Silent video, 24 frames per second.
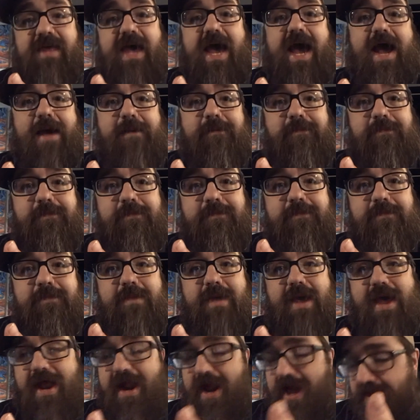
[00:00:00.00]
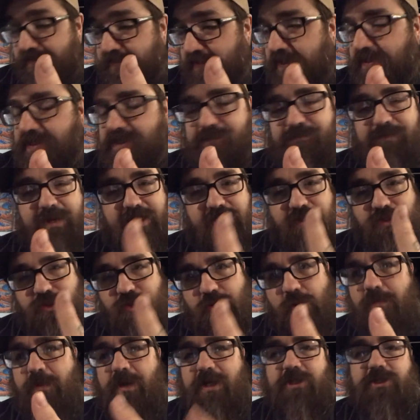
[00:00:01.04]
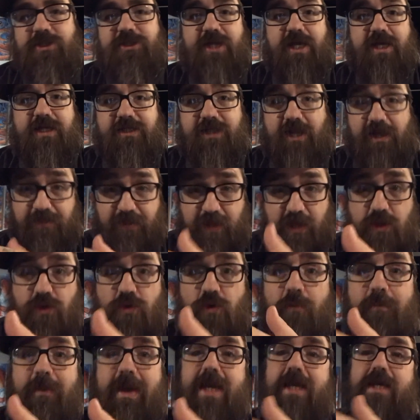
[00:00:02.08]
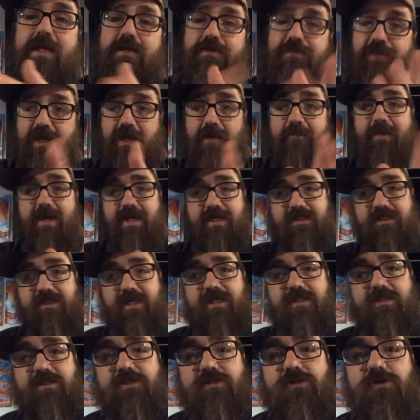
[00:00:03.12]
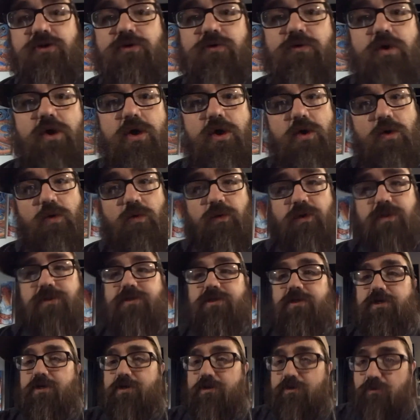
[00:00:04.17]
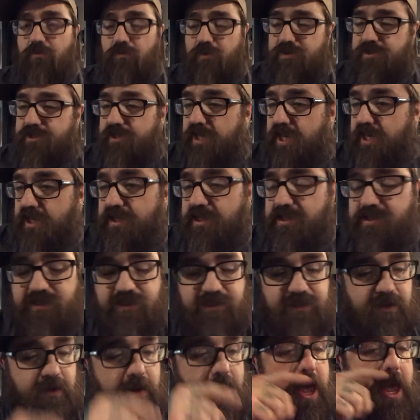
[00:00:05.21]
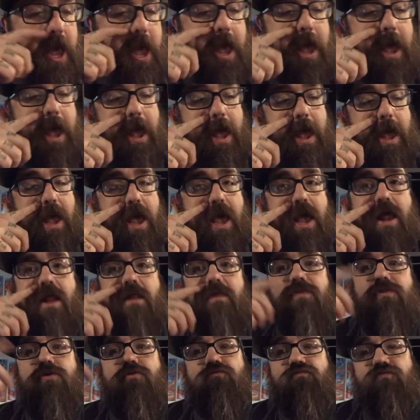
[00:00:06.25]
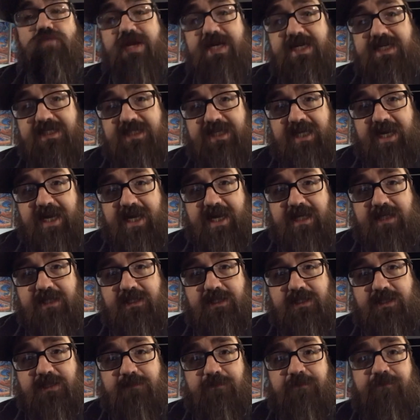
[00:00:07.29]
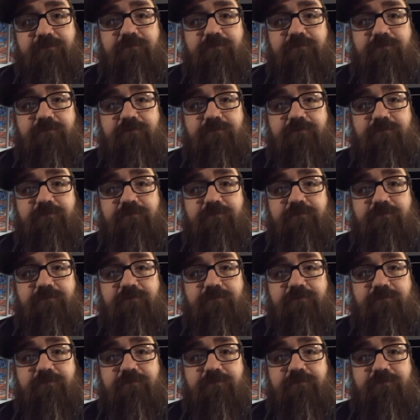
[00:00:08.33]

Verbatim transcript: that, and I think this makes so much sense, and I think you'll make think it makes sense too once you once you kind of listen to it. The reason is